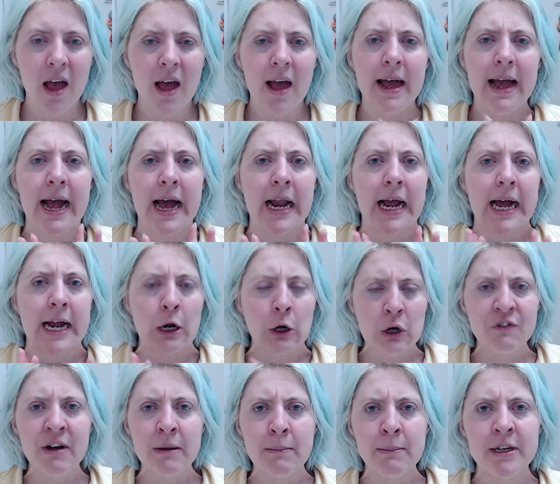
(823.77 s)
And I don't know
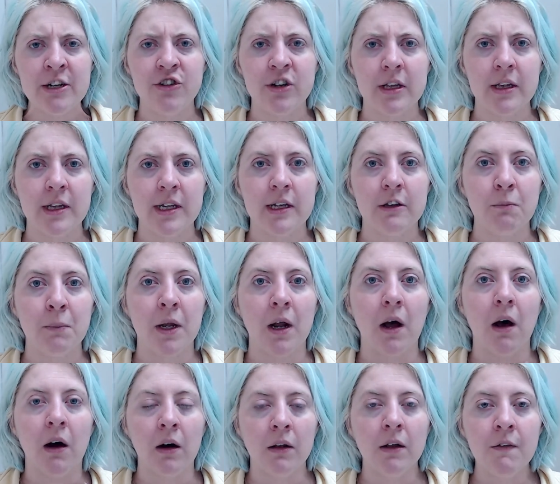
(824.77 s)
if I mentioned this, but
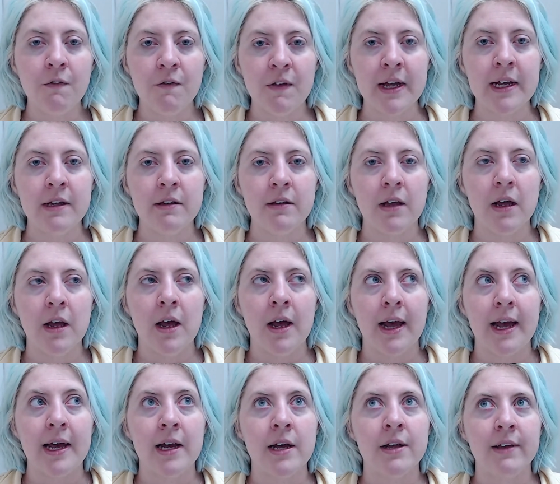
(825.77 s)
all of this
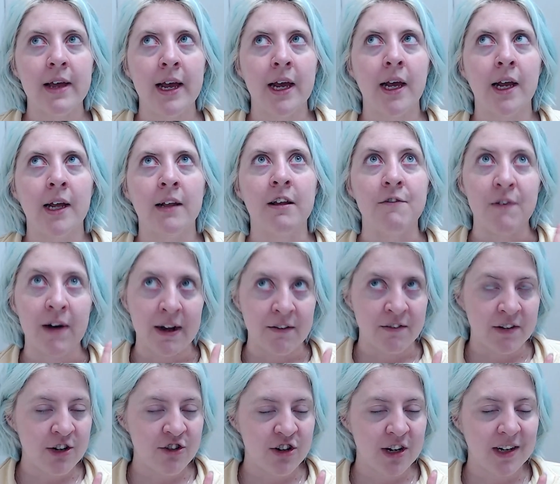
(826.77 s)
is it's a
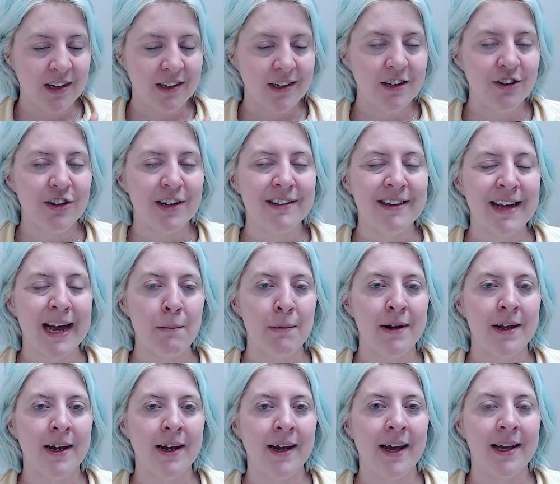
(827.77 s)
5-day challenge. It's
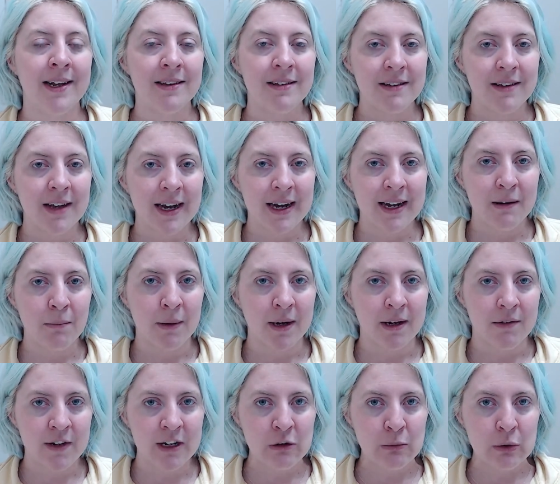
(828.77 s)
happening inside my
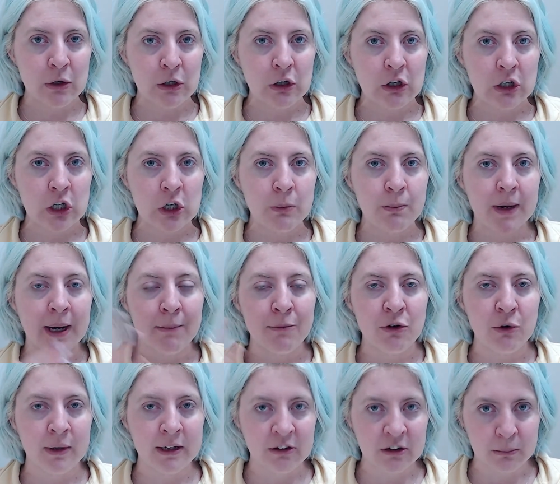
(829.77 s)
Facebook group. I'm
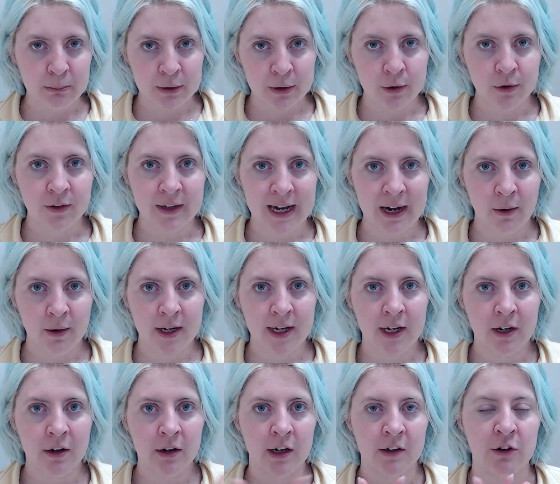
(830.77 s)
doing some posts out
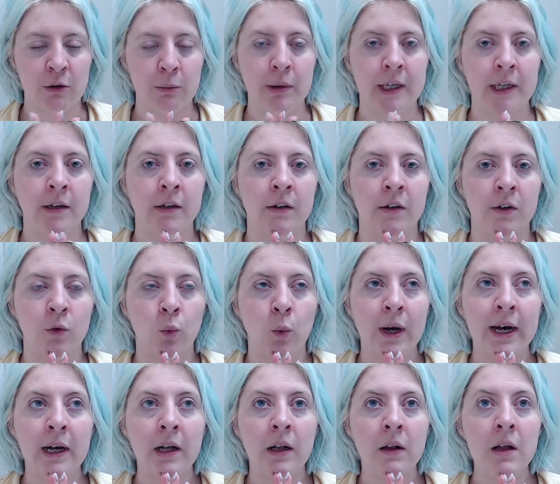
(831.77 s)
here and other places as
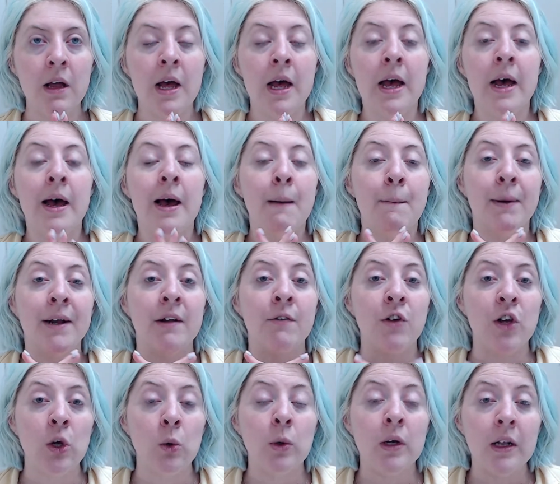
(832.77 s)
well. But if
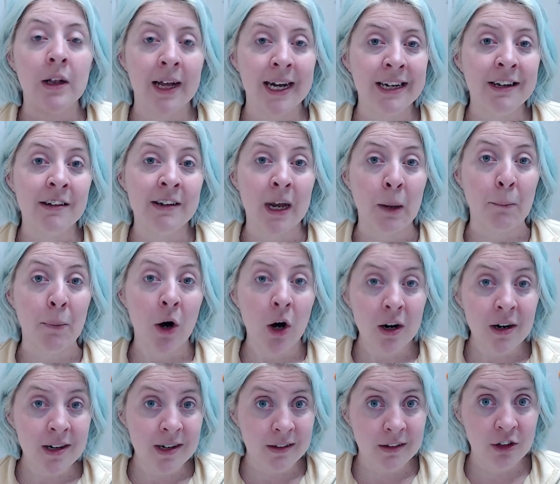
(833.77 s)
you would like to take
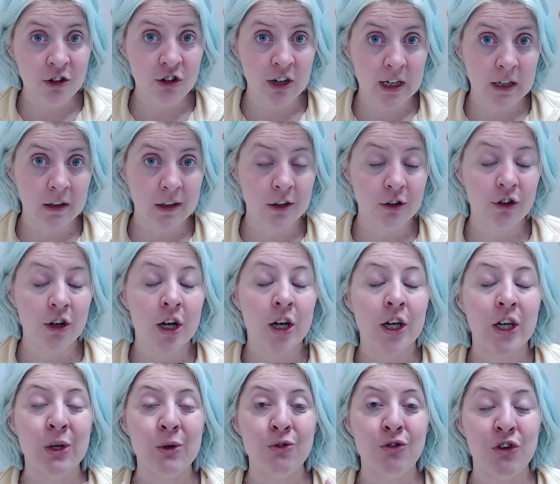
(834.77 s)
part in the challenge,
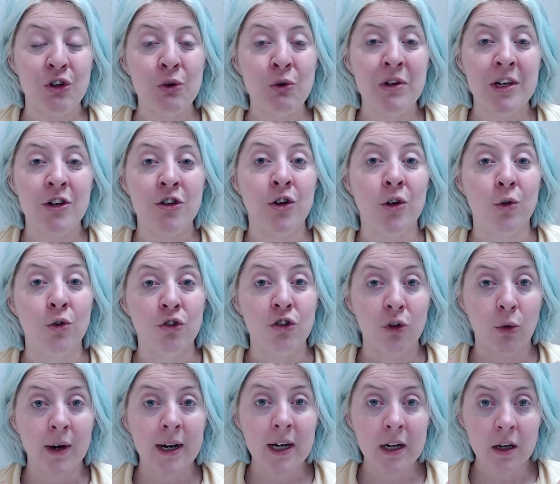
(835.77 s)
you do need to
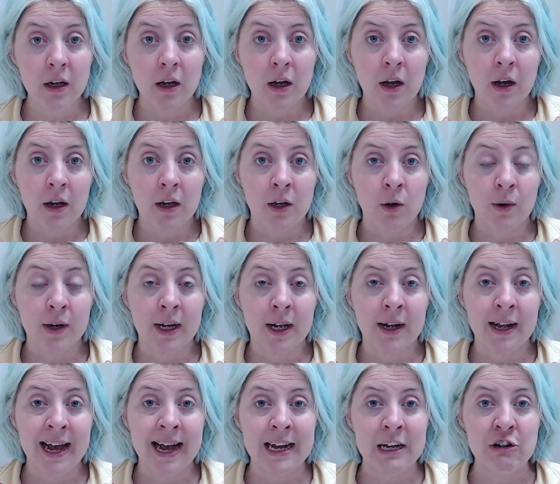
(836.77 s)
join. You can
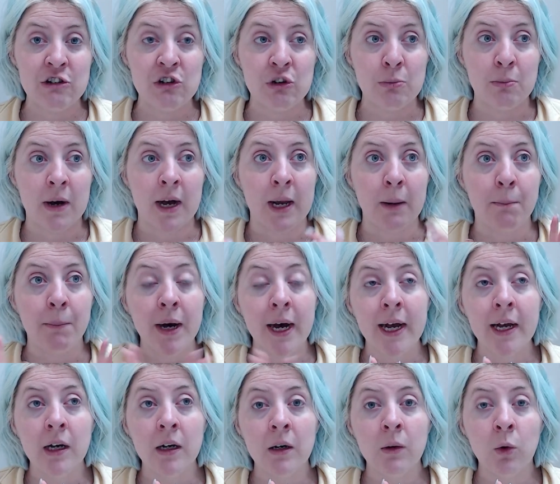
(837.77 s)
head to my
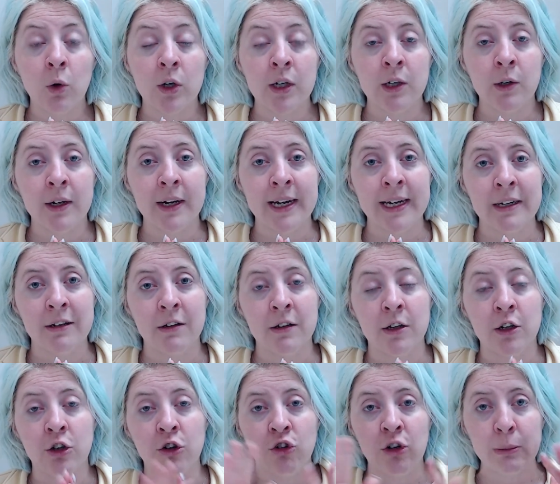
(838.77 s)
bio or you can head to the
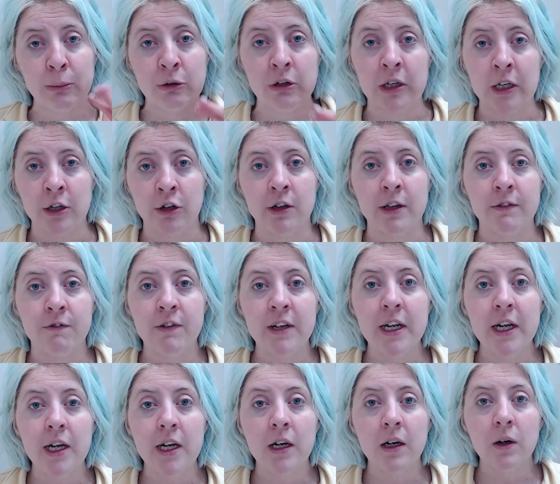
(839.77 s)
description under the
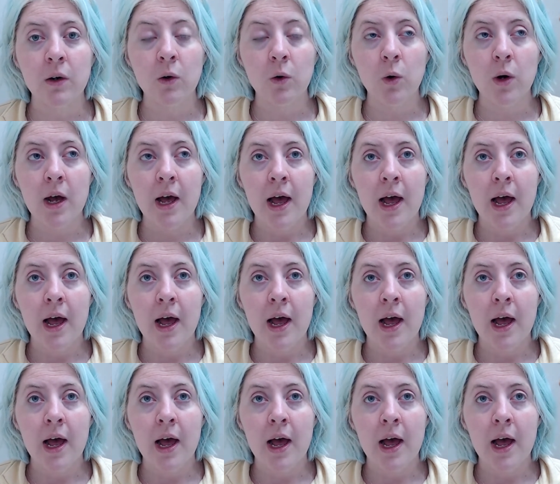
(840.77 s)
video.